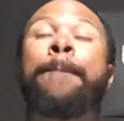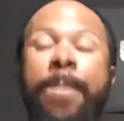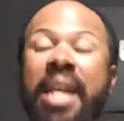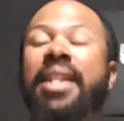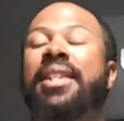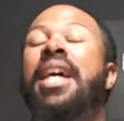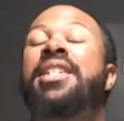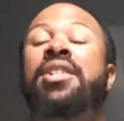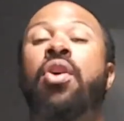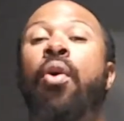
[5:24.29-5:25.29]
Big
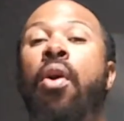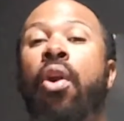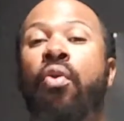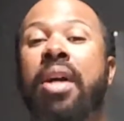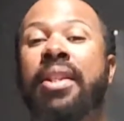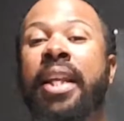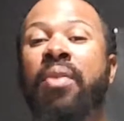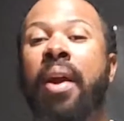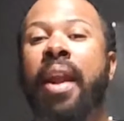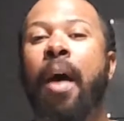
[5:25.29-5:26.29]
discussions going on across the league
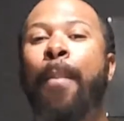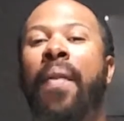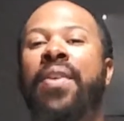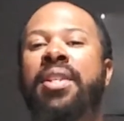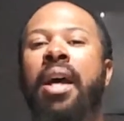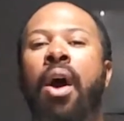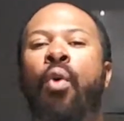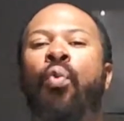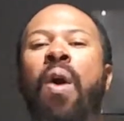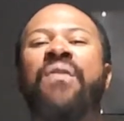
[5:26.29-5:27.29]
right now about this
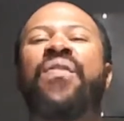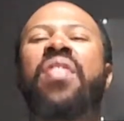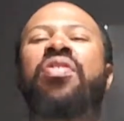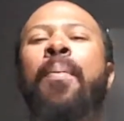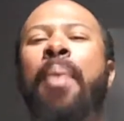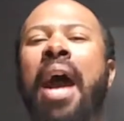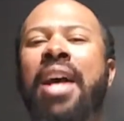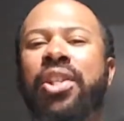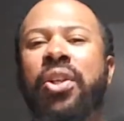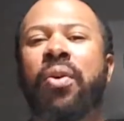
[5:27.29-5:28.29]
roughing the
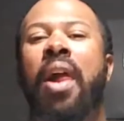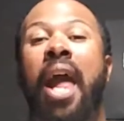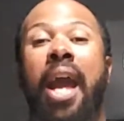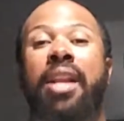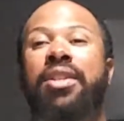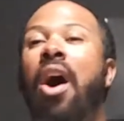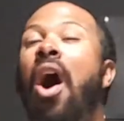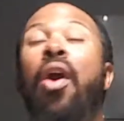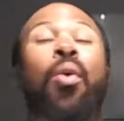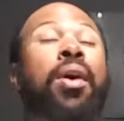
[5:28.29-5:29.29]
passer, and it's
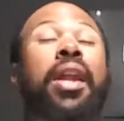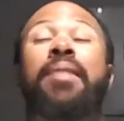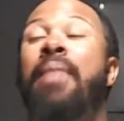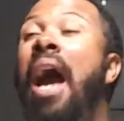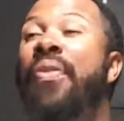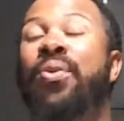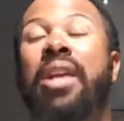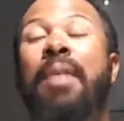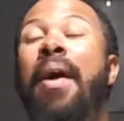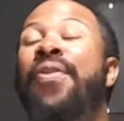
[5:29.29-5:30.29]
all on Clay Matthews.
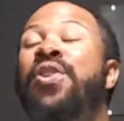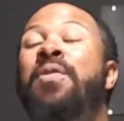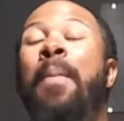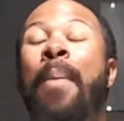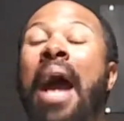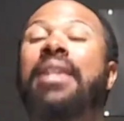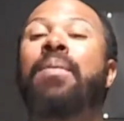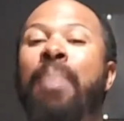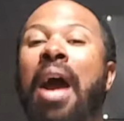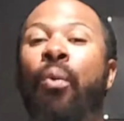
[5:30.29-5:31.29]
Clay Matthews has been
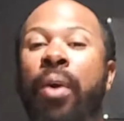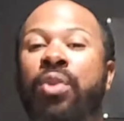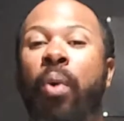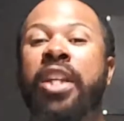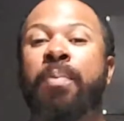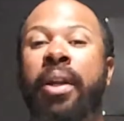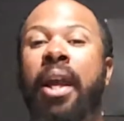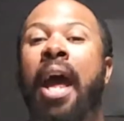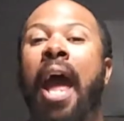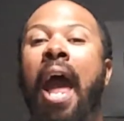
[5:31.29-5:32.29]
back-to-back weeks where he's
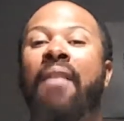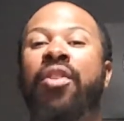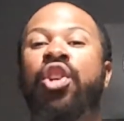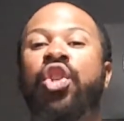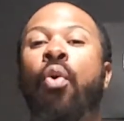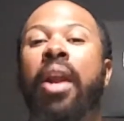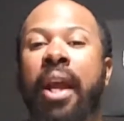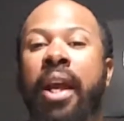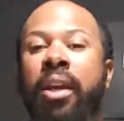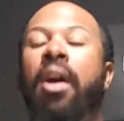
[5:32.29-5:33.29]
been having a short
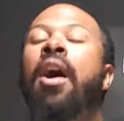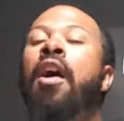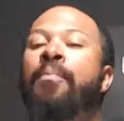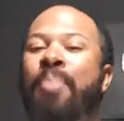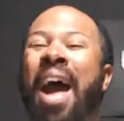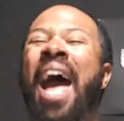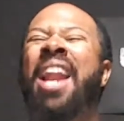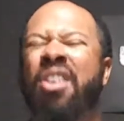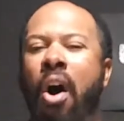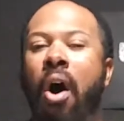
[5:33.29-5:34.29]
end of
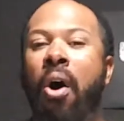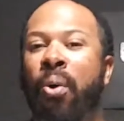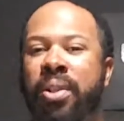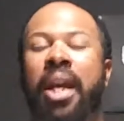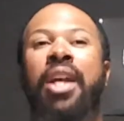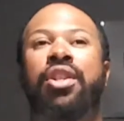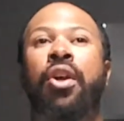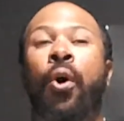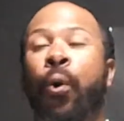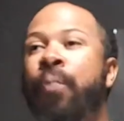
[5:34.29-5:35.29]
bad calls.
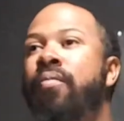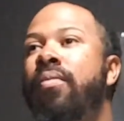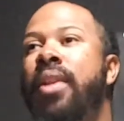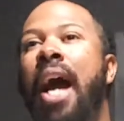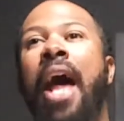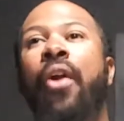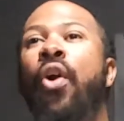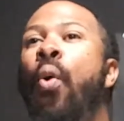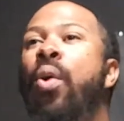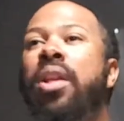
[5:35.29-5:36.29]
So I don't
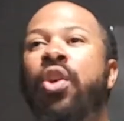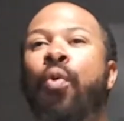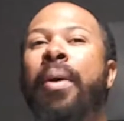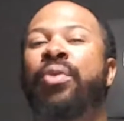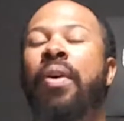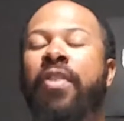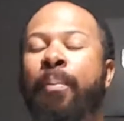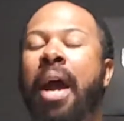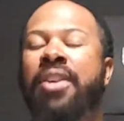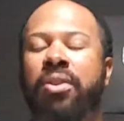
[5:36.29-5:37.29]
know what to do about this roughing the
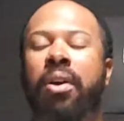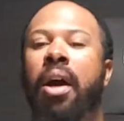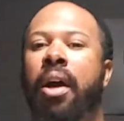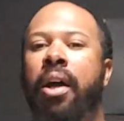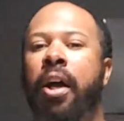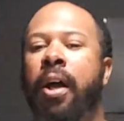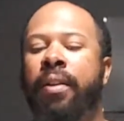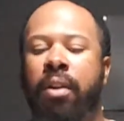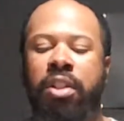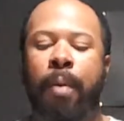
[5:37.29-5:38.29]
passer.
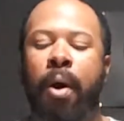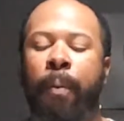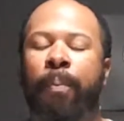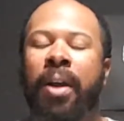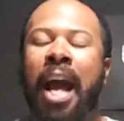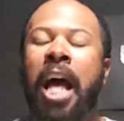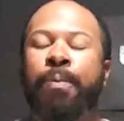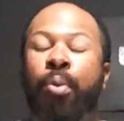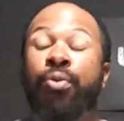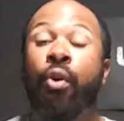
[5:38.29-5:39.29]
They're talking about guys
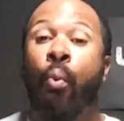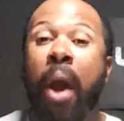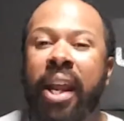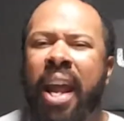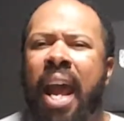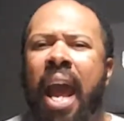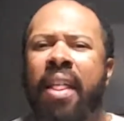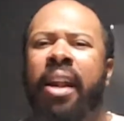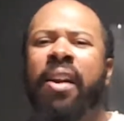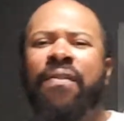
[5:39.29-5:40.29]
putting their weight, and
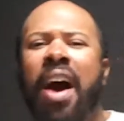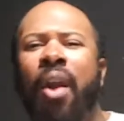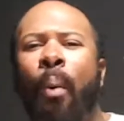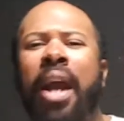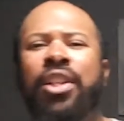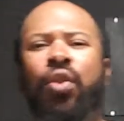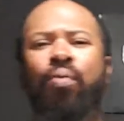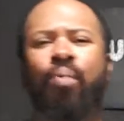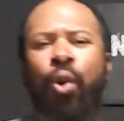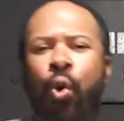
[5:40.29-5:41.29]
they need to find a way to
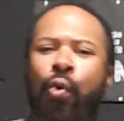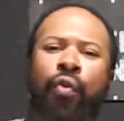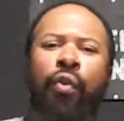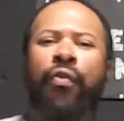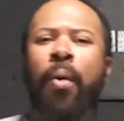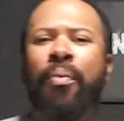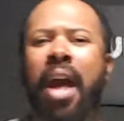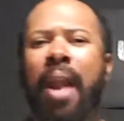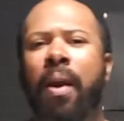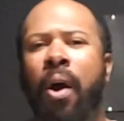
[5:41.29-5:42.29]
maneuver from
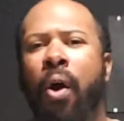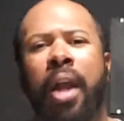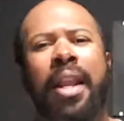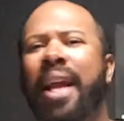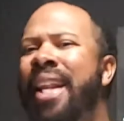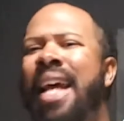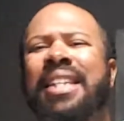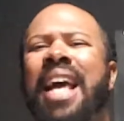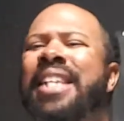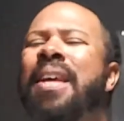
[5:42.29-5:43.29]
that.
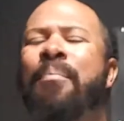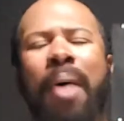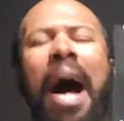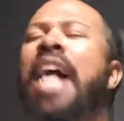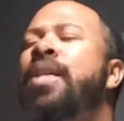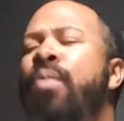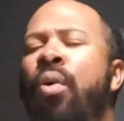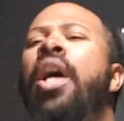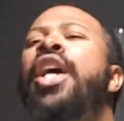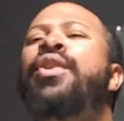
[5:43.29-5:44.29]
That's impossible.
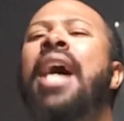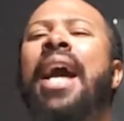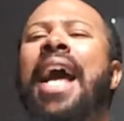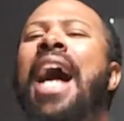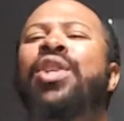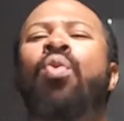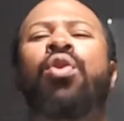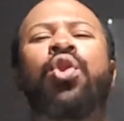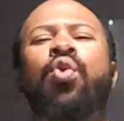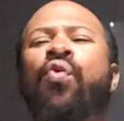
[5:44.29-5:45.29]
You got guys who are
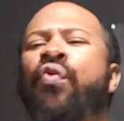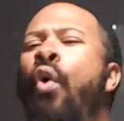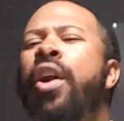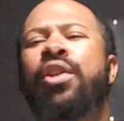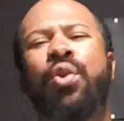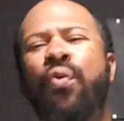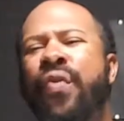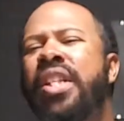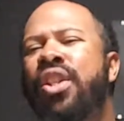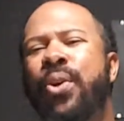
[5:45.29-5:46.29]
240,
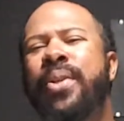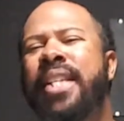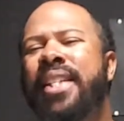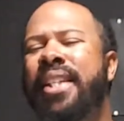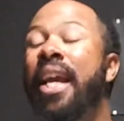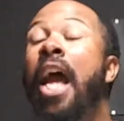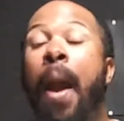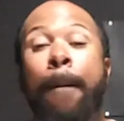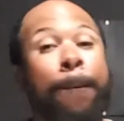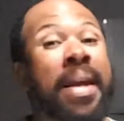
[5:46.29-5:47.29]
250, 260,
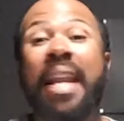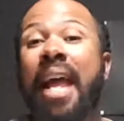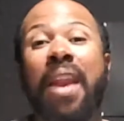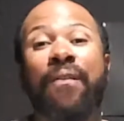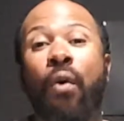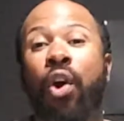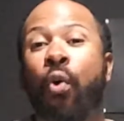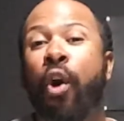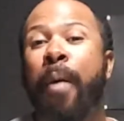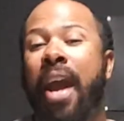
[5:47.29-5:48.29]
beelining for a
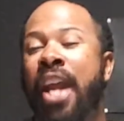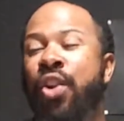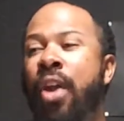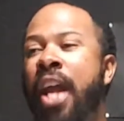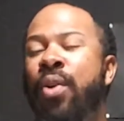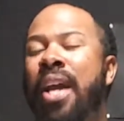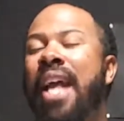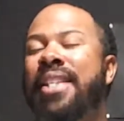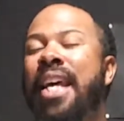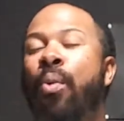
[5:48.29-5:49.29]
quarterback, and you
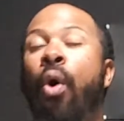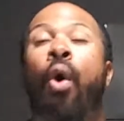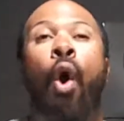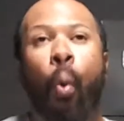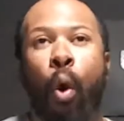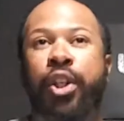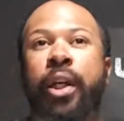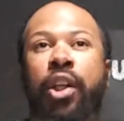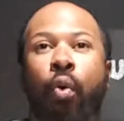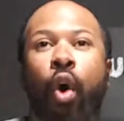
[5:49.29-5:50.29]
can't say, well, once you
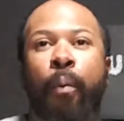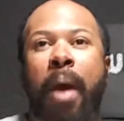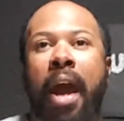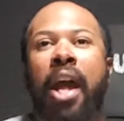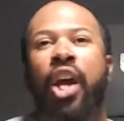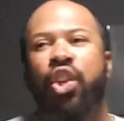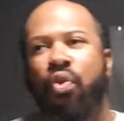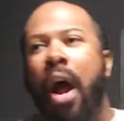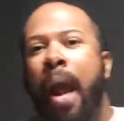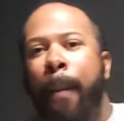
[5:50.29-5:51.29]
get the quarterback,
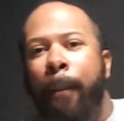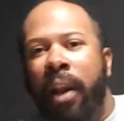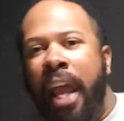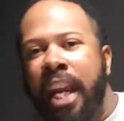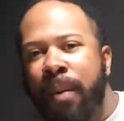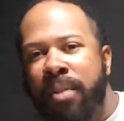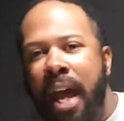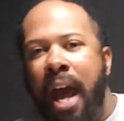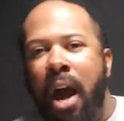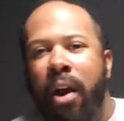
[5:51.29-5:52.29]
try and lay them
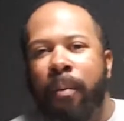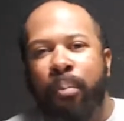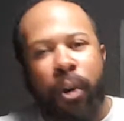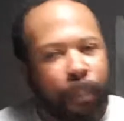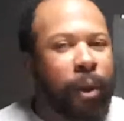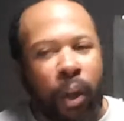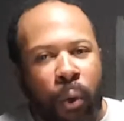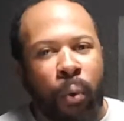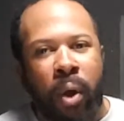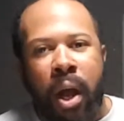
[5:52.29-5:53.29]
down and put a
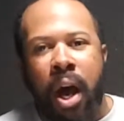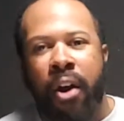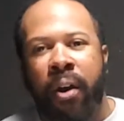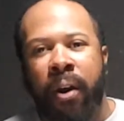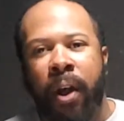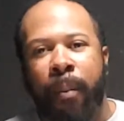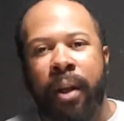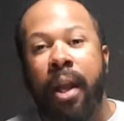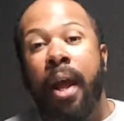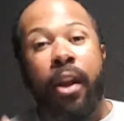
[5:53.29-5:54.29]
pillow under them
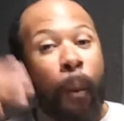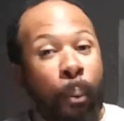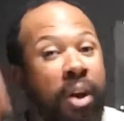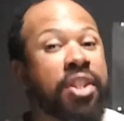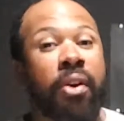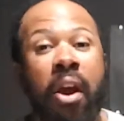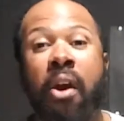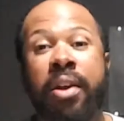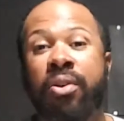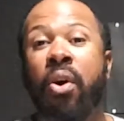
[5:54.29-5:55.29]
and brush their hair
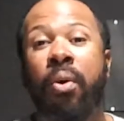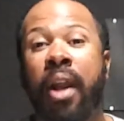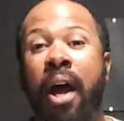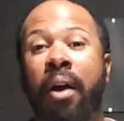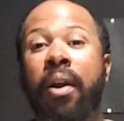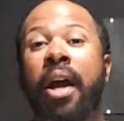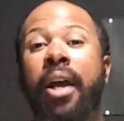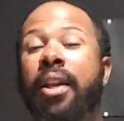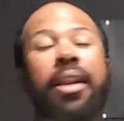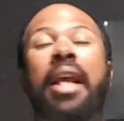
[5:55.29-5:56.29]
as they're going down.
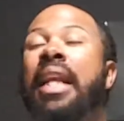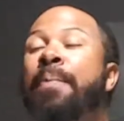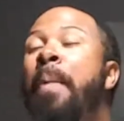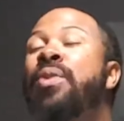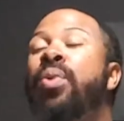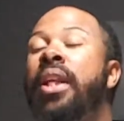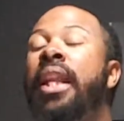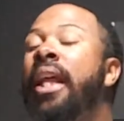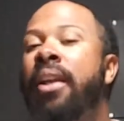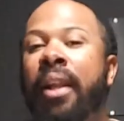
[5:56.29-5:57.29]
That's basically
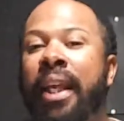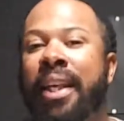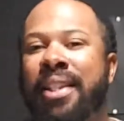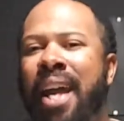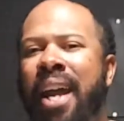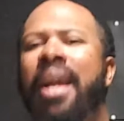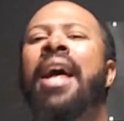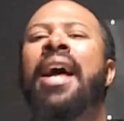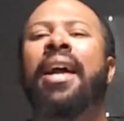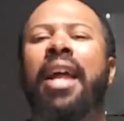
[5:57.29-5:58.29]
what the league is saying.
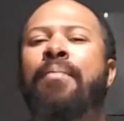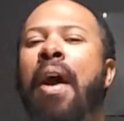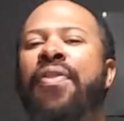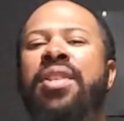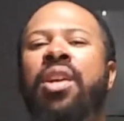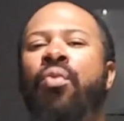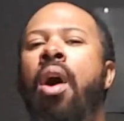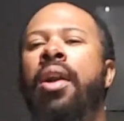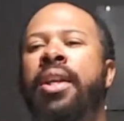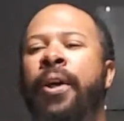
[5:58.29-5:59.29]
Clay Matthews getting a
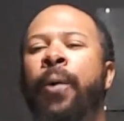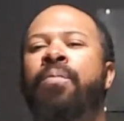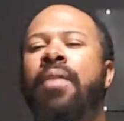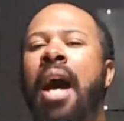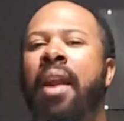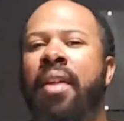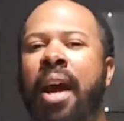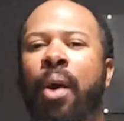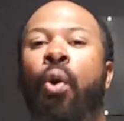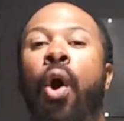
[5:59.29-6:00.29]
raw deal out of
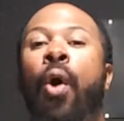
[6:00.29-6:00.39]
that.